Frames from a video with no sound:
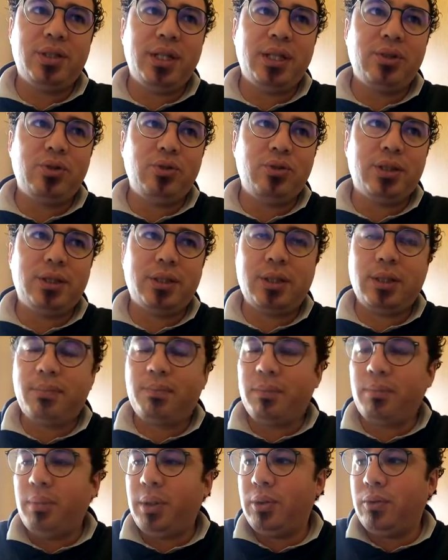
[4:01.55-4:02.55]
that you skip
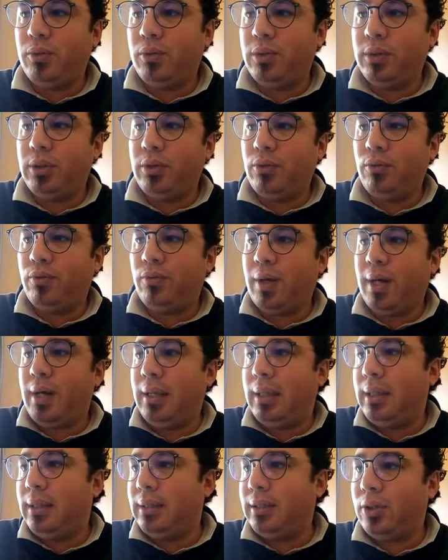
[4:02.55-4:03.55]
because you've
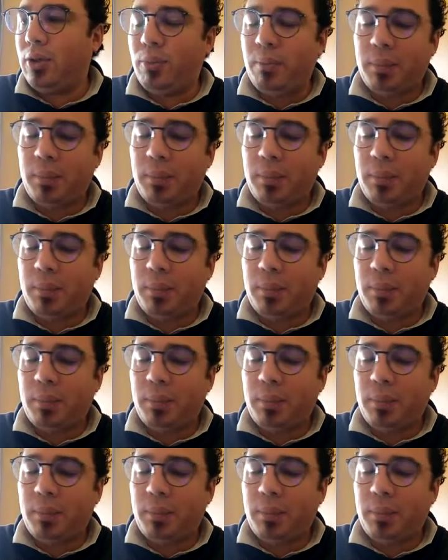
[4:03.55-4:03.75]
heard it so